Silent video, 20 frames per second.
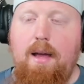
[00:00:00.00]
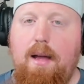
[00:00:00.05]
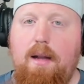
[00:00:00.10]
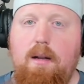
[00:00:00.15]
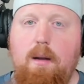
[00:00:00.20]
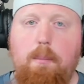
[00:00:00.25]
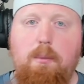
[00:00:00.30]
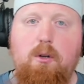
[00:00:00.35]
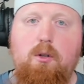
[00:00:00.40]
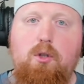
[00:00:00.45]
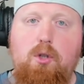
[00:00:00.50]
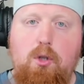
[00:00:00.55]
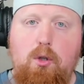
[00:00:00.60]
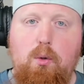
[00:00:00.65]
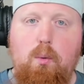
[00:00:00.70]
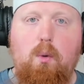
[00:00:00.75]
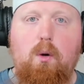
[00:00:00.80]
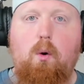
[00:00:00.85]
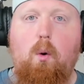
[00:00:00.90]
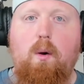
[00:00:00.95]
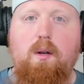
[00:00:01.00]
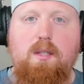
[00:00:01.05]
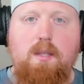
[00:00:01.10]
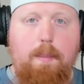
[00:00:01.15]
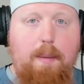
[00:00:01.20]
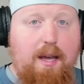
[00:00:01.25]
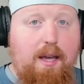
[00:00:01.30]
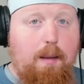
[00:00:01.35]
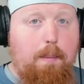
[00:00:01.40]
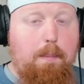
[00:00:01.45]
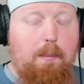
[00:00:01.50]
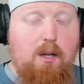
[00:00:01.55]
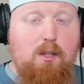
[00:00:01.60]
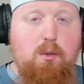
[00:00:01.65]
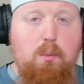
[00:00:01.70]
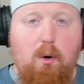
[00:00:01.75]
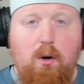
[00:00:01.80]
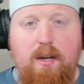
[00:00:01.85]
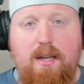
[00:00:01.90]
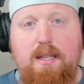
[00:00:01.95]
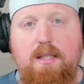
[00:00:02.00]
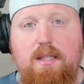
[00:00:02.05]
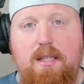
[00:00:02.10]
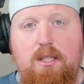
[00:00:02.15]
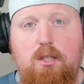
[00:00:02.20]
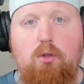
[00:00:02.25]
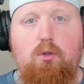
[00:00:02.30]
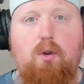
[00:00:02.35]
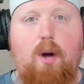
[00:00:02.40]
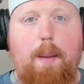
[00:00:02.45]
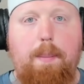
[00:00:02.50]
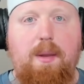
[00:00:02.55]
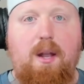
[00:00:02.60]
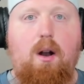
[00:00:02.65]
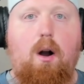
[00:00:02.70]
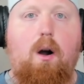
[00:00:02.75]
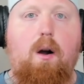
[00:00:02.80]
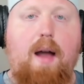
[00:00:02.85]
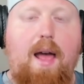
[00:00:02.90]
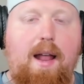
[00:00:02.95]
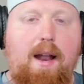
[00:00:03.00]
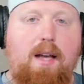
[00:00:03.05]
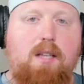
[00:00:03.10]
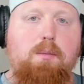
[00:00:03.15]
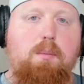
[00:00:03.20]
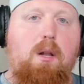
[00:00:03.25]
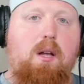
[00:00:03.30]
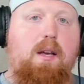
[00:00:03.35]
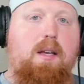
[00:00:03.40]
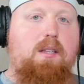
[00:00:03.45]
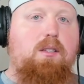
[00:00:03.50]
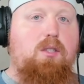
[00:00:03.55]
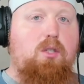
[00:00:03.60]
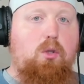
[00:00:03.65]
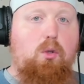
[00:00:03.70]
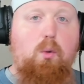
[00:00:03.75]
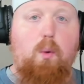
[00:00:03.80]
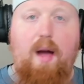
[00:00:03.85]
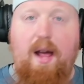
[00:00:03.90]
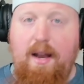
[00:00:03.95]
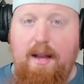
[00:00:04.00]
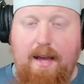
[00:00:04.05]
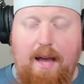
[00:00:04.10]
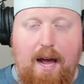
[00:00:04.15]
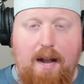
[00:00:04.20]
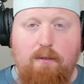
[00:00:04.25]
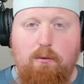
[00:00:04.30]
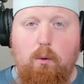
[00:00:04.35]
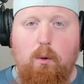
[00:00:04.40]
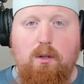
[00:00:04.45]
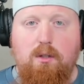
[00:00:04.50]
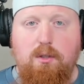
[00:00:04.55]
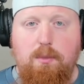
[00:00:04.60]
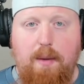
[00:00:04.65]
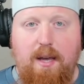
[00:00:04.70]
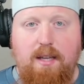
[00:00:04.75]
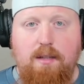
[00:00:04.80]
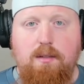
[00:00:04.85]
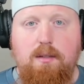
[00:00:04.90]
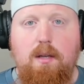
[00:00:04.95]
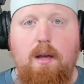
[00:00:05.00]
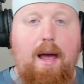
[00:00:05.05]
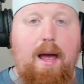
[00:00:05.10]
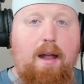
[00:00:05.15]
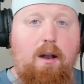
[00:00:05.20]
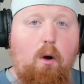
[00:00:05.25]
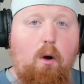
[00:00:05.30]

And number two, we're going to make it much more easy to drop in our NX plugins to any kind of workspace. And